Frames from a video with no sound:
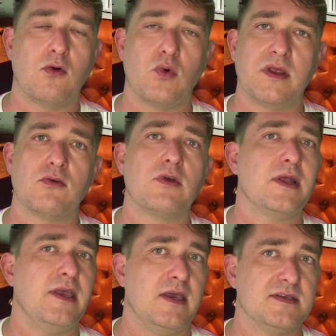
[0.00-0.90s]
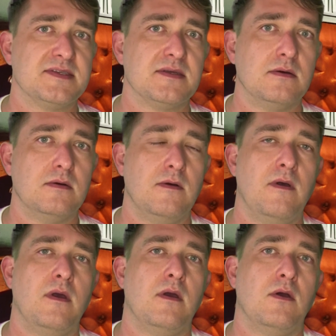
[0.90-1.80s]
what it really is,
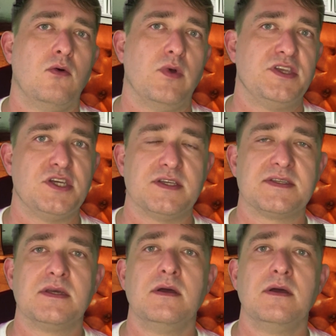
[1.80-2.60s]
which is